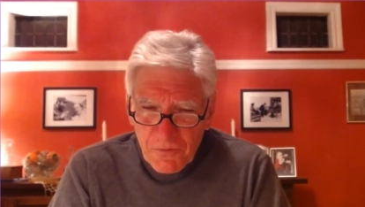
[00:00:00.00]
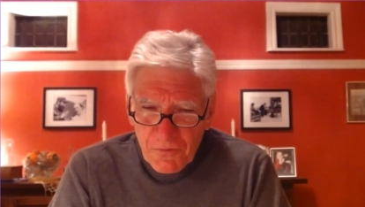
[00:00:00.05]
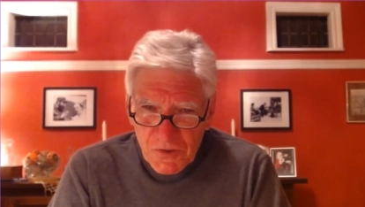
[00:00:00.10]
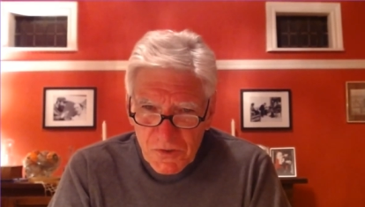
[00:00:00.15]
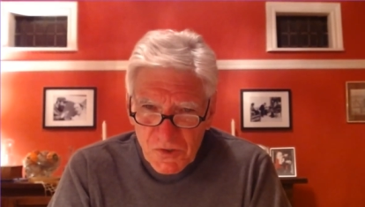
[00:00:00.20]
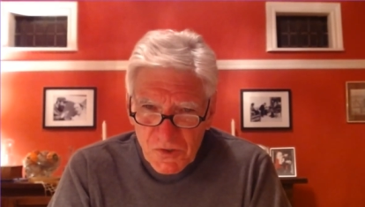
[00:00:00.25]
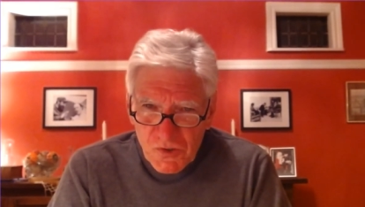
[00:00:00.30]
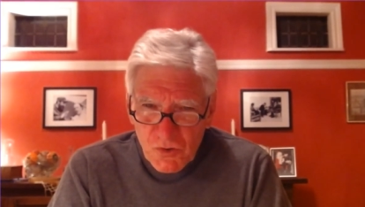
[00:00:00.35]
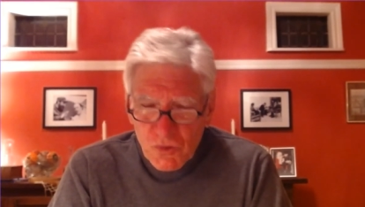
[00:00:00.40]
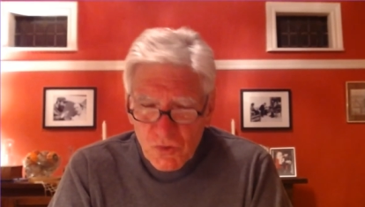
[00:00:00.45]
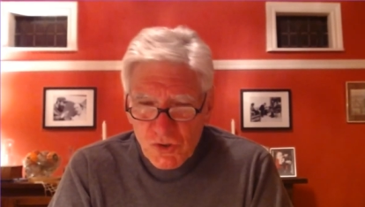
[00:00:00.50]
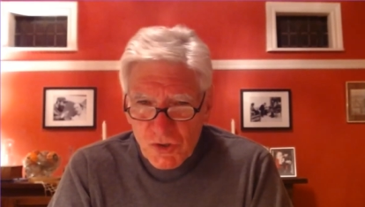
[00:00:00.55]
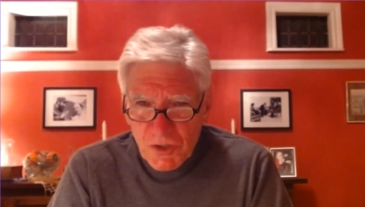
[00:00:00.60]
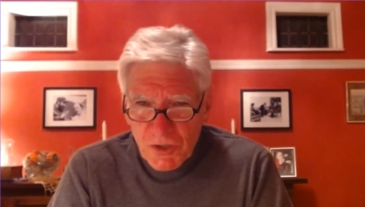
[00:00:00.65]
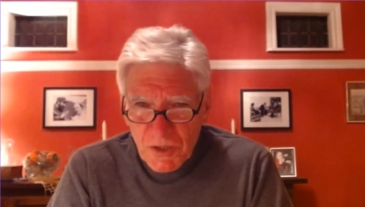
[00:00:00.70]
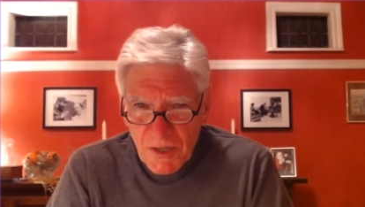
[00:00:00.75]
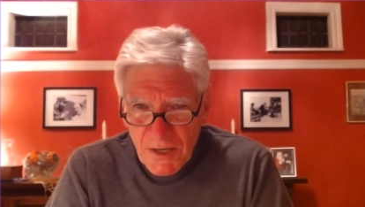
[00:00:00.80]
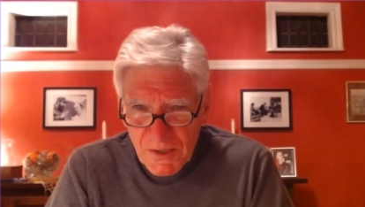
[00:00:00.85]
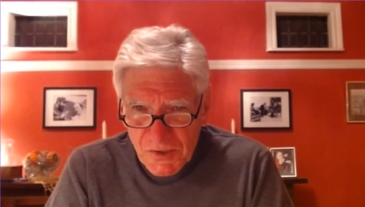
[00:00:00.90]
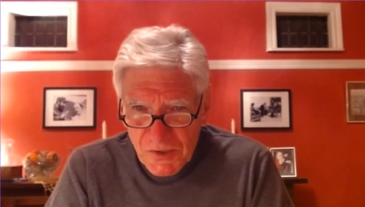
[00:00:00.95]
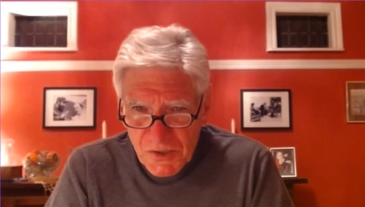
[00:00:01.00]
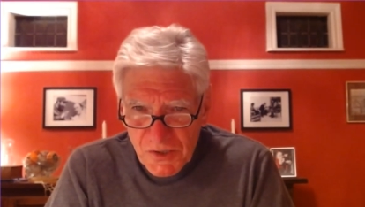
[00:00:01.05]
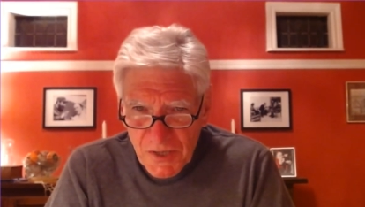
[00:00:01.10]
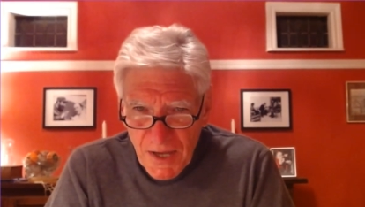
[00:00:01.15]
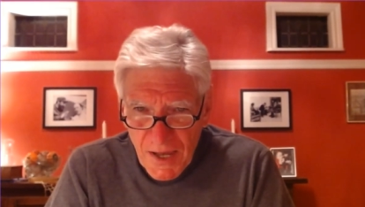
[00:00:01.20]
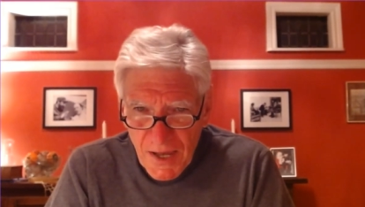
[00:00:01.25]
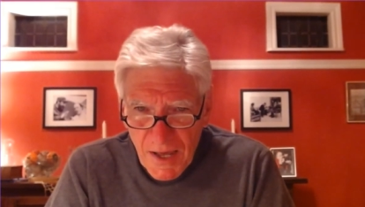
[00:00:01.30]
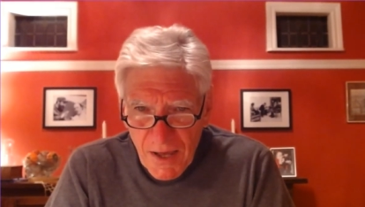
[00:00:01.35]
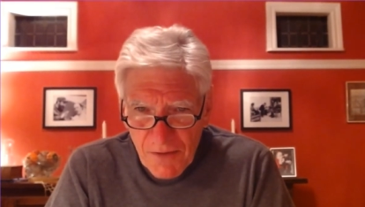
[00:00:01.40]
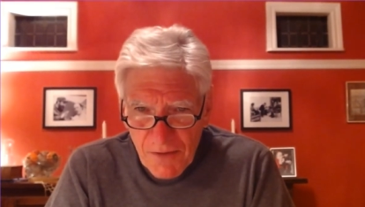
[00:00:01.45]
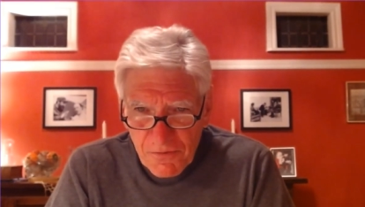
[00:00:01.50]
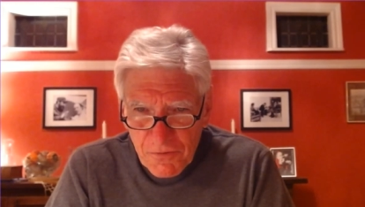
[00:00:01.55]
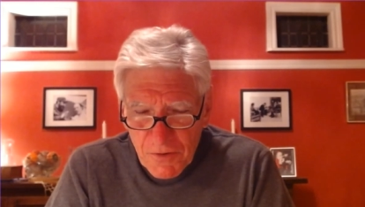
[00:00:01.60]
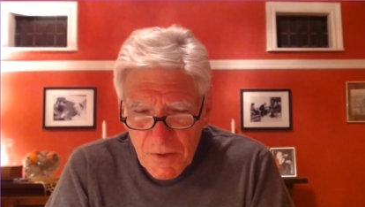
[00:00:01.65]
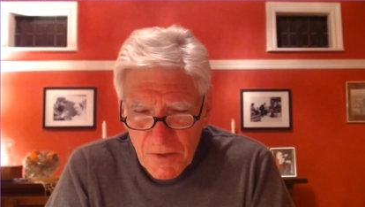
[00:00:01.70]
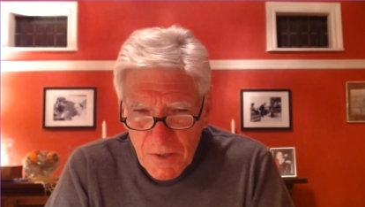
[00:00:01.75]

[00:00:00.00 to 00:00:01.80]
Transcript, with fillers: the socialized half,